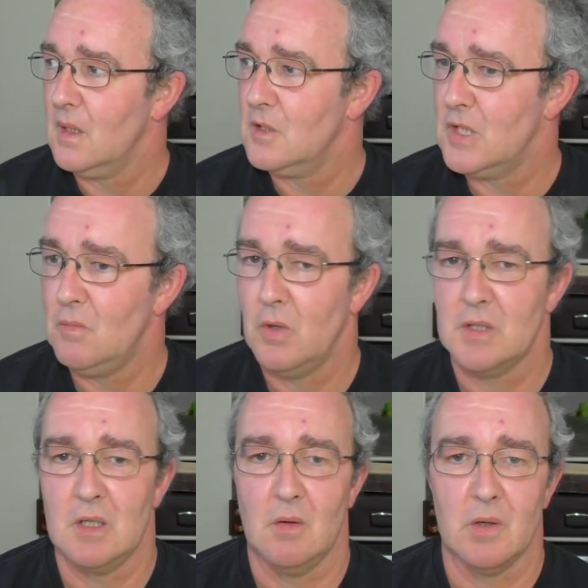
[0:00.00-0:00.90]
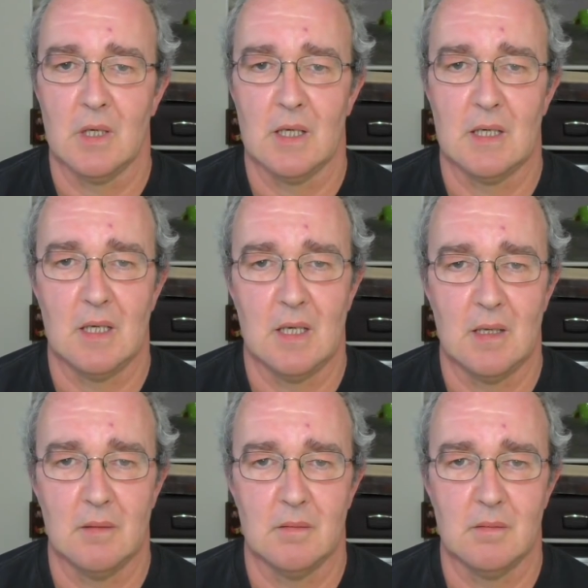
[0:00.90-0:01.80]
she wanted to go on like
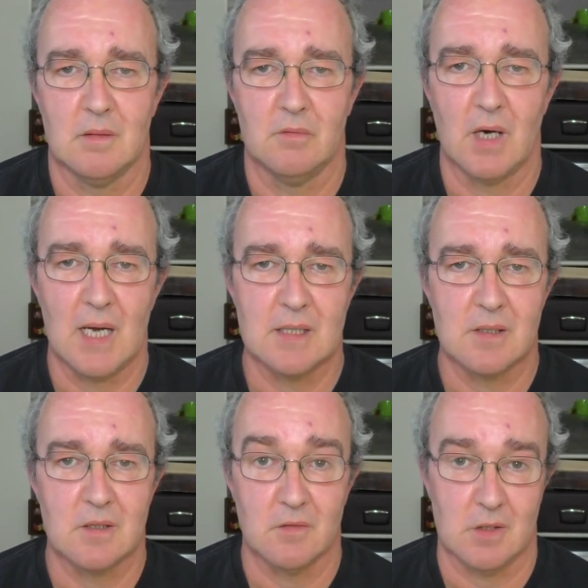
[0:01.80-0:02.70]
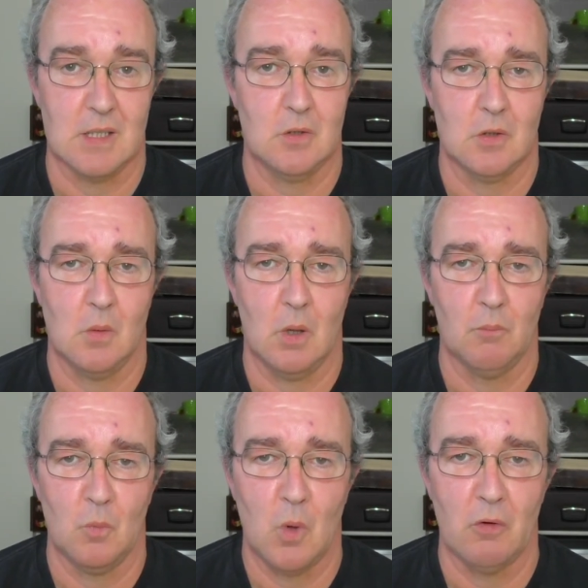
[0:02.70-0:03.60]
a the rides and stuff, so I took her
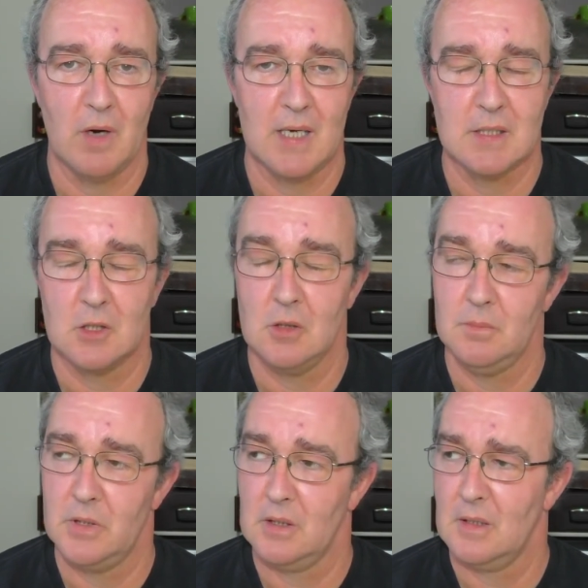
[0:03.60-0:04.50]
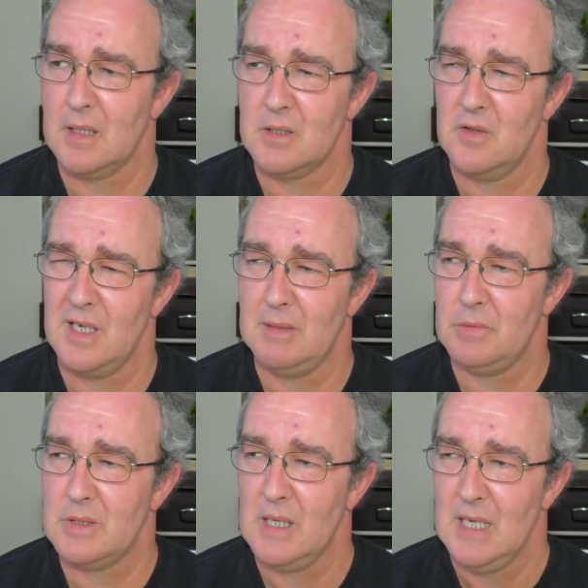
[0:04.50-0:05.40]
on what rides I could, but the grandson, he
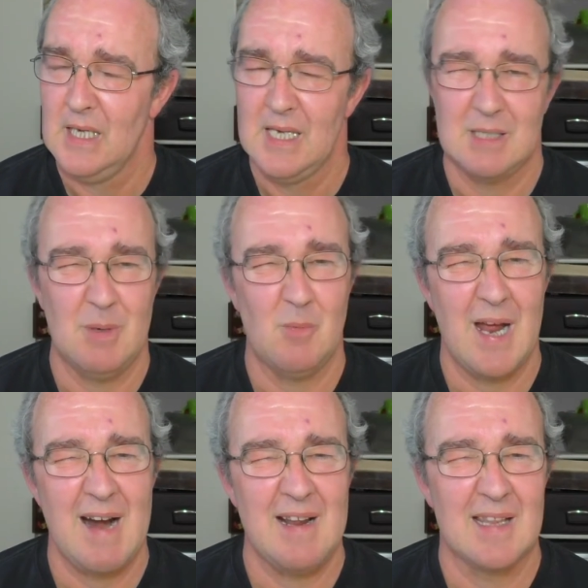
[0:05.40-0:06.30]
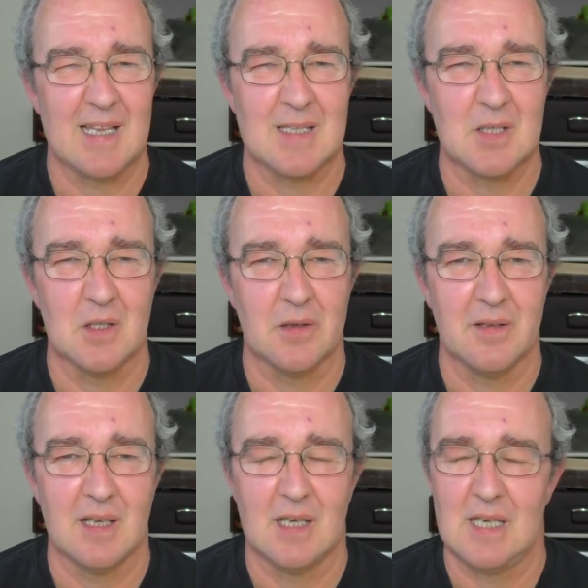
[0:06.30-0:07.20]
was he's a bit wary of that sort of
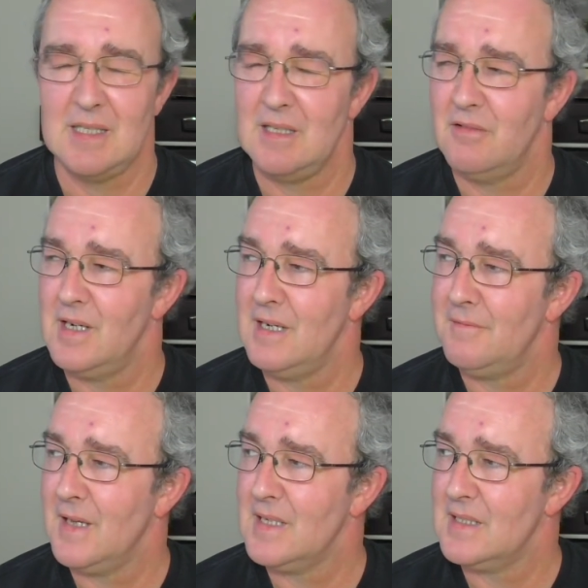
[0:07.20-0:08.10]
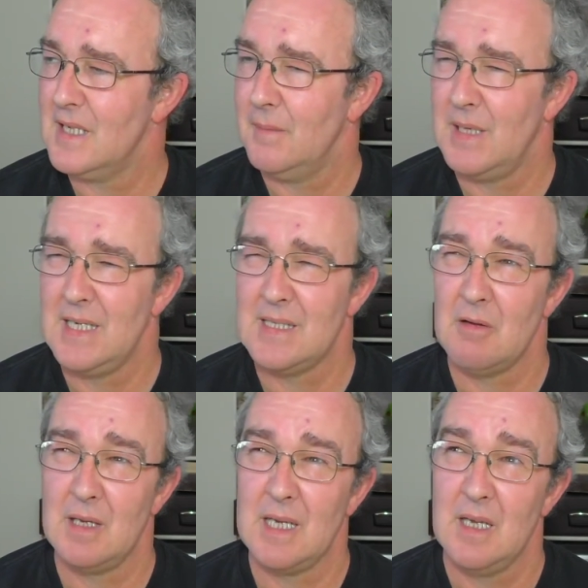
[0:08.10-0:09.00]
thing, and he didn't really fancy it. I mean, he's
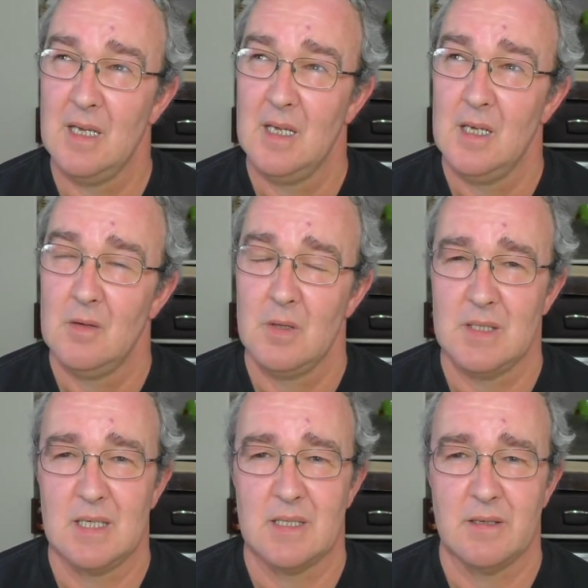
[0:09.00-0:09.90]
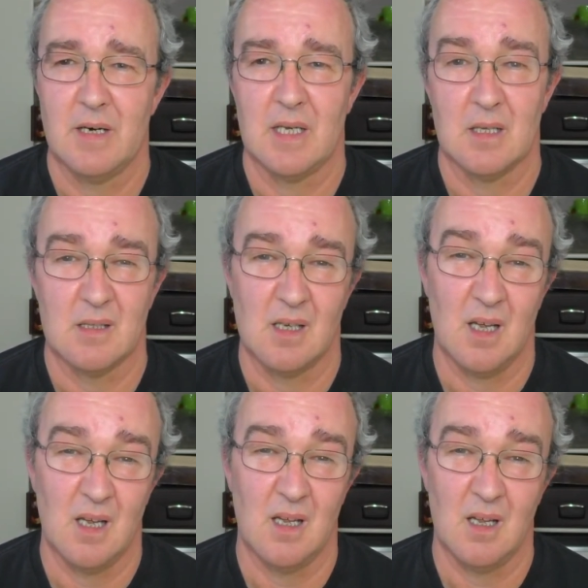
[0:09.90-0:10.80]
only, what is he, he's three,
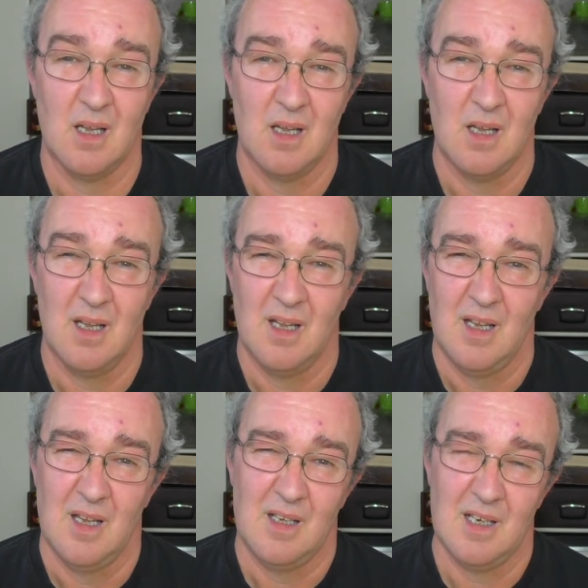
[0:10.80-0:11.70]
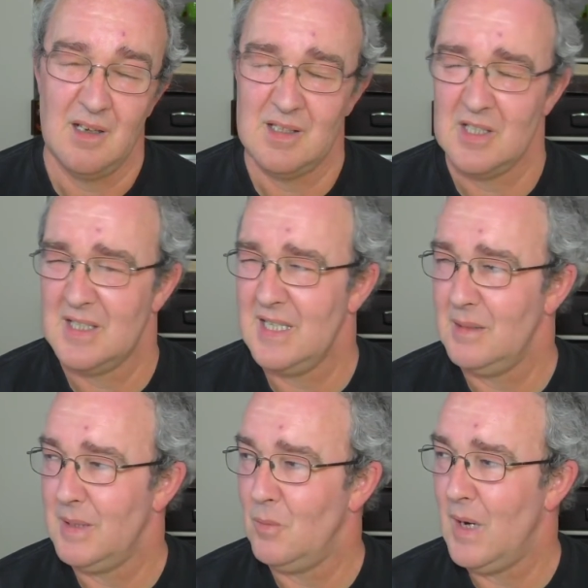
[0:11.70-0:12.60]
so, you know, he's just a
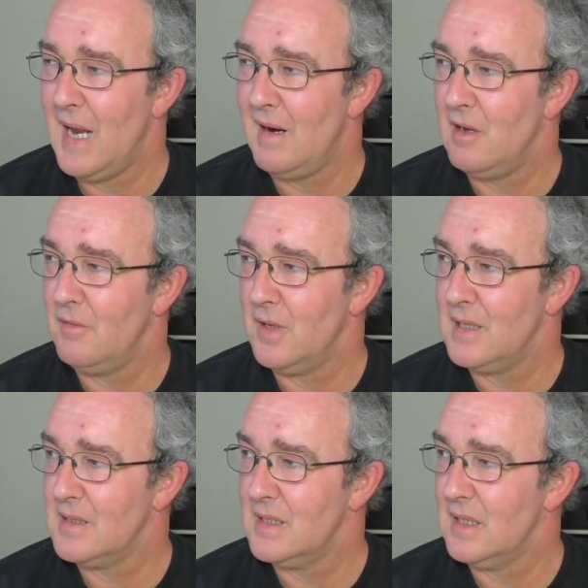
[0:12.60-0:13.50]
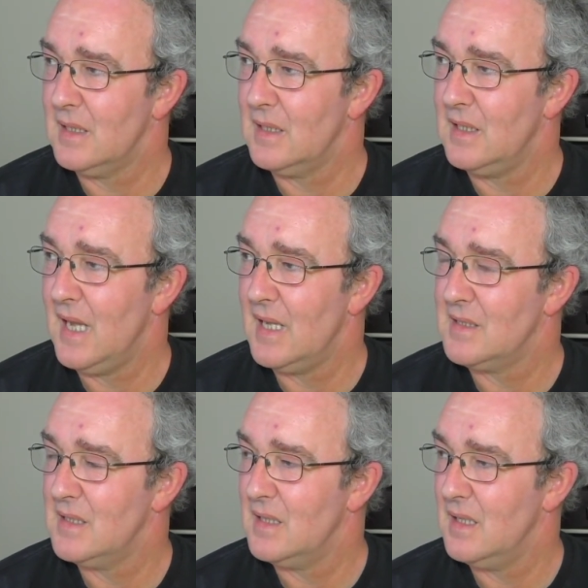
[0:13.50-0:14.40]
little bit wary of it still
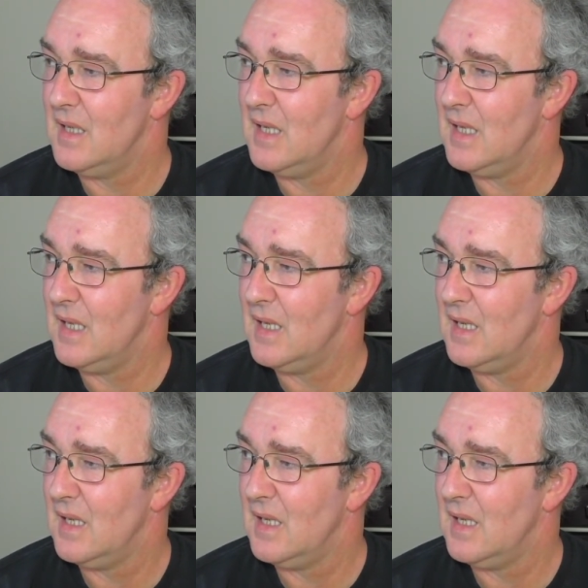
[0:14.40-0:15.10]
yet. Uh,